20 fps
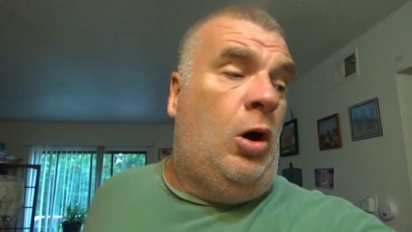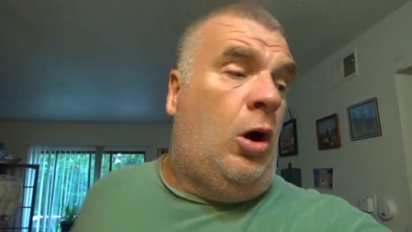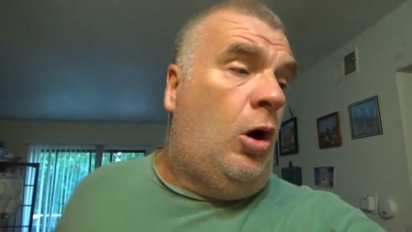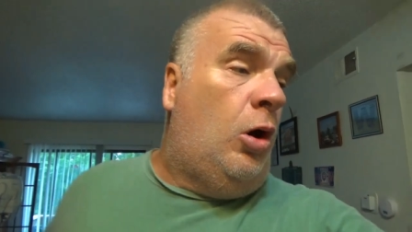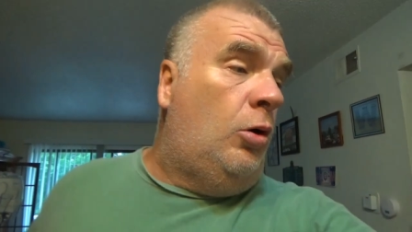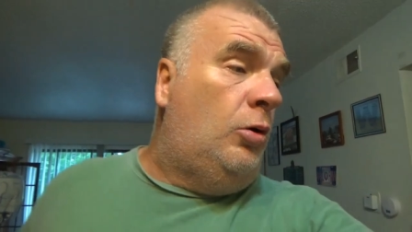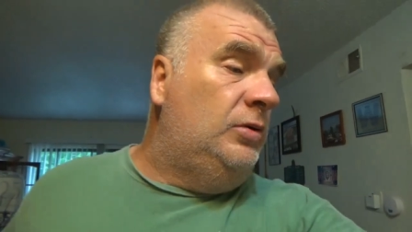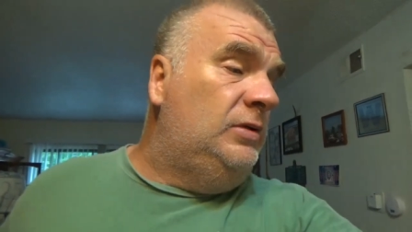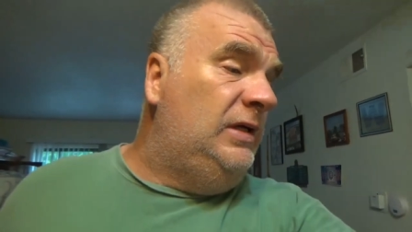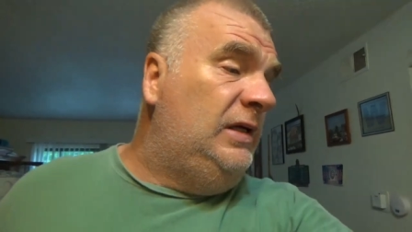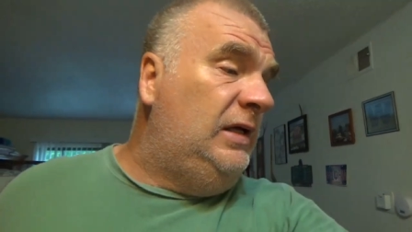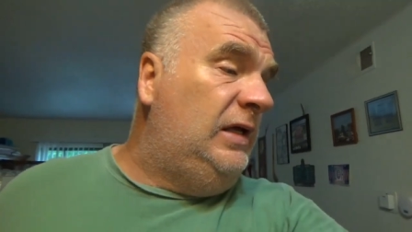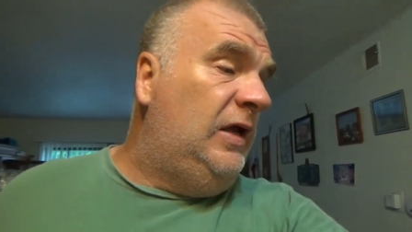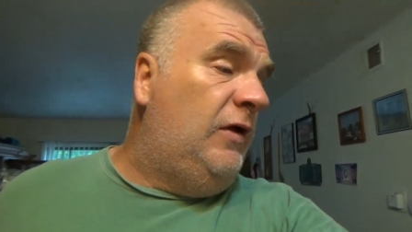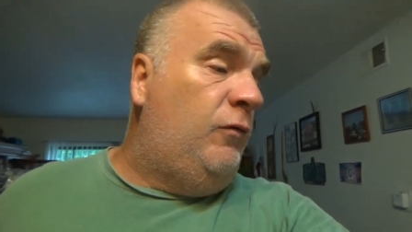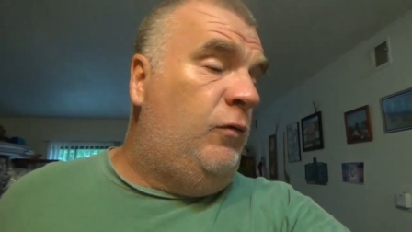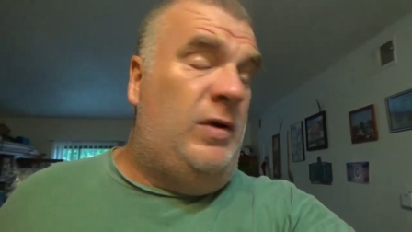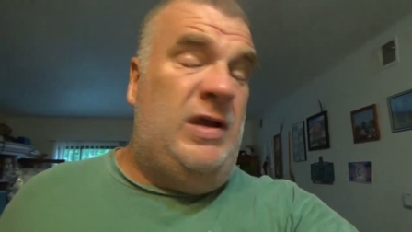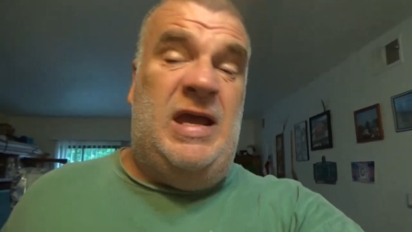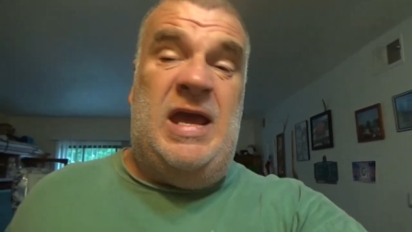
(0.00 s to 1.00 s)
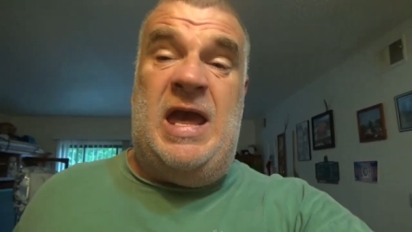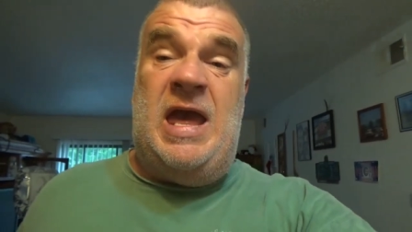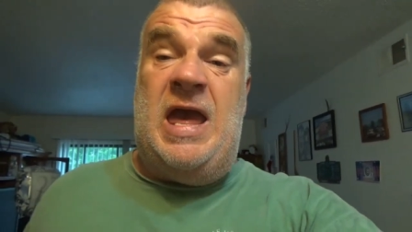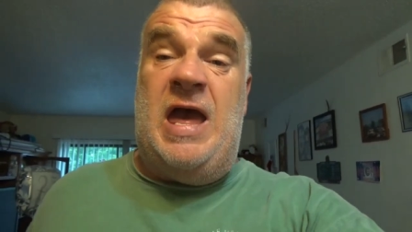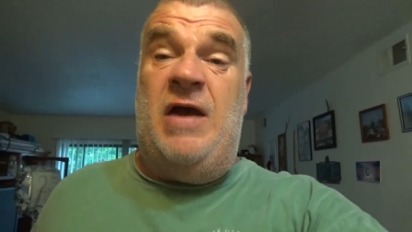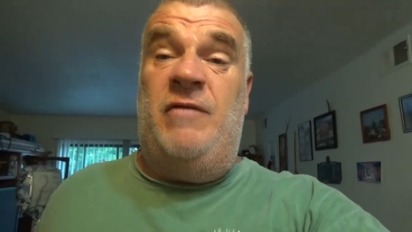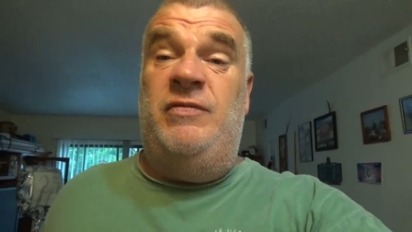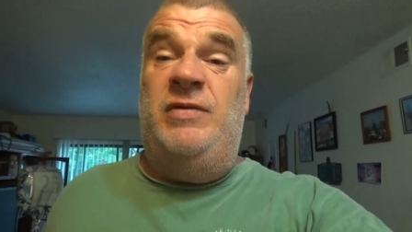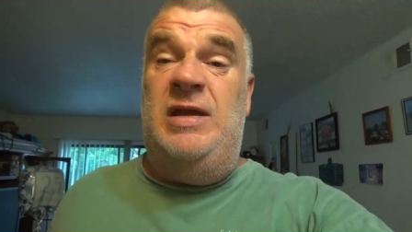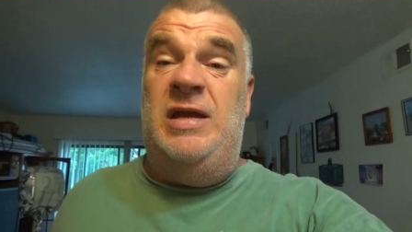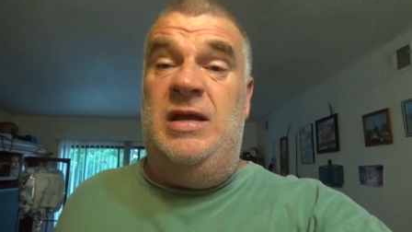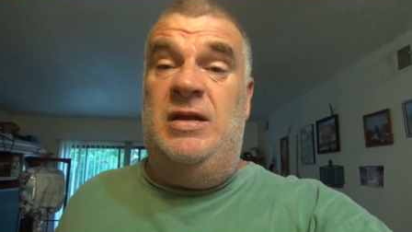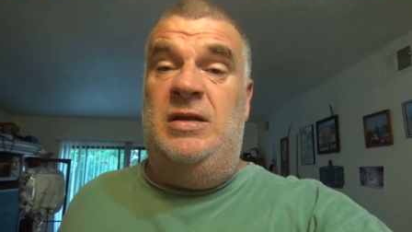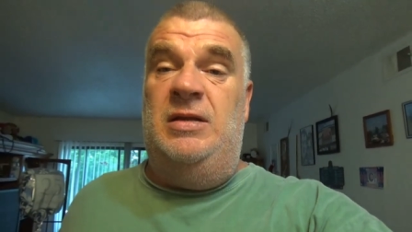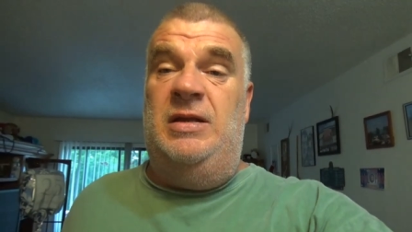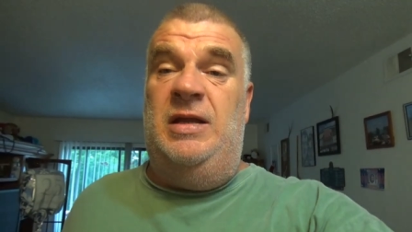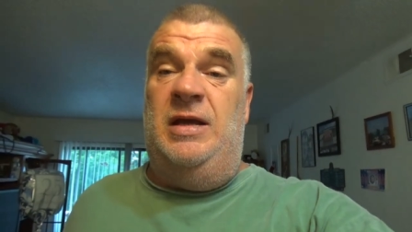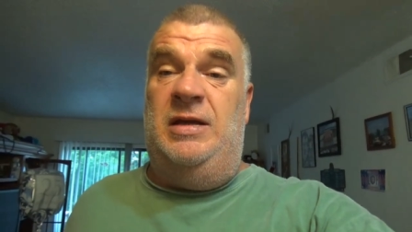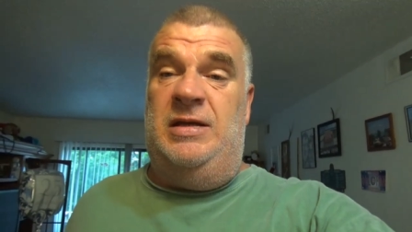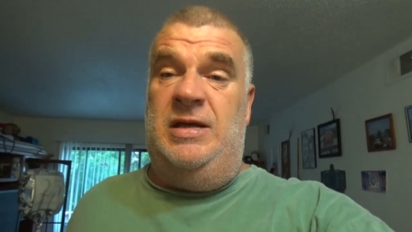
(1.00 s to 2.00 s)
only if we have
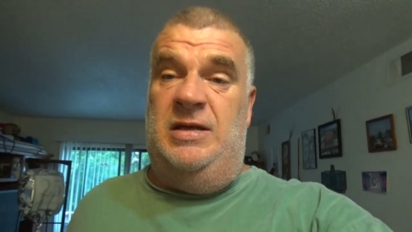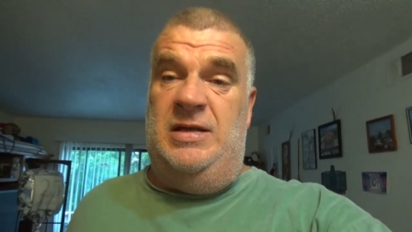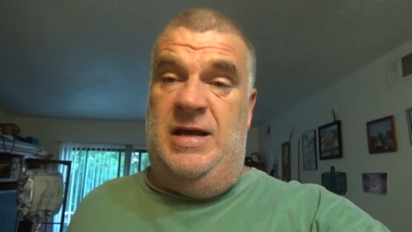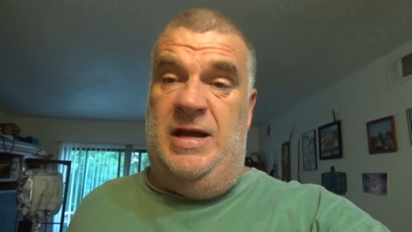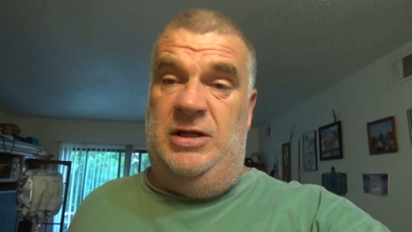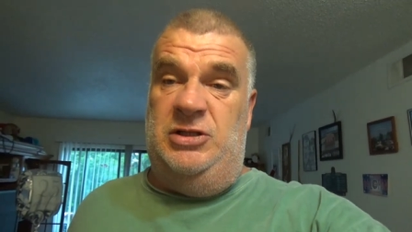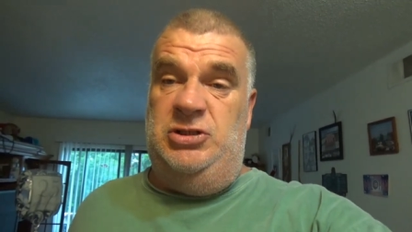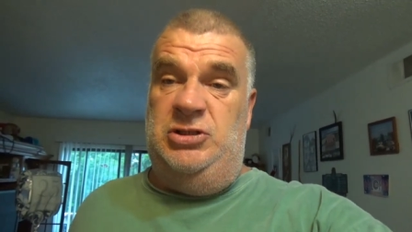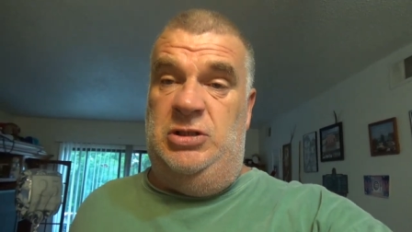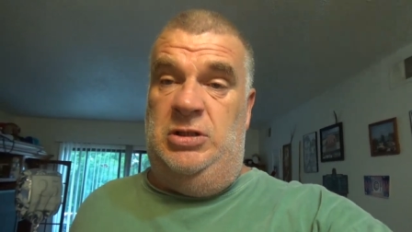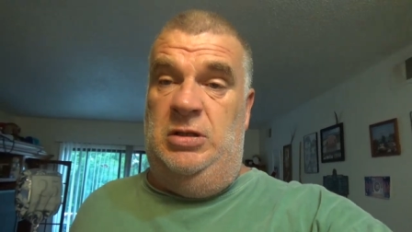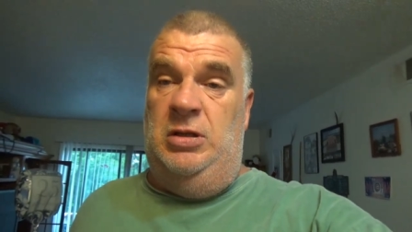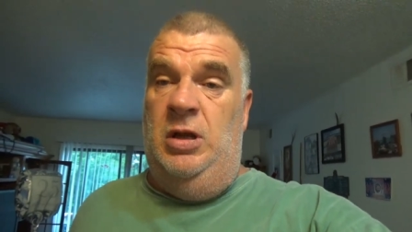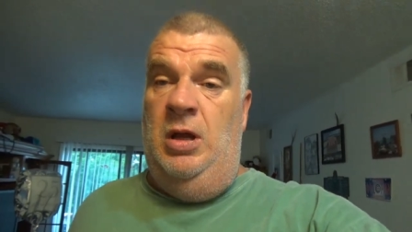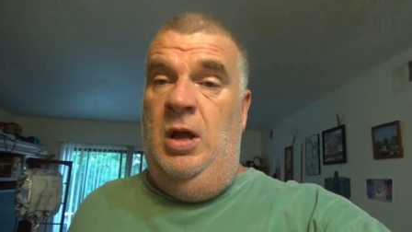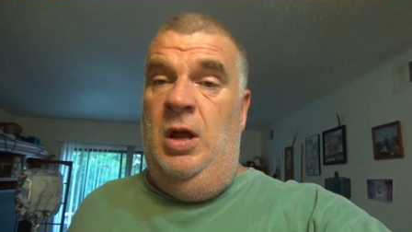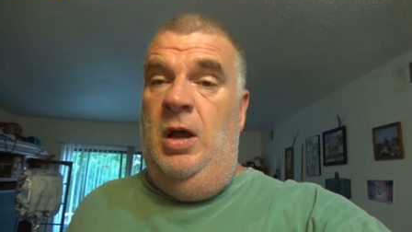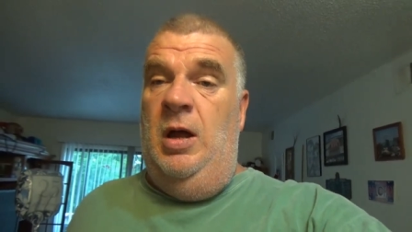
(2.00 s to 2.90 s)
internet connection.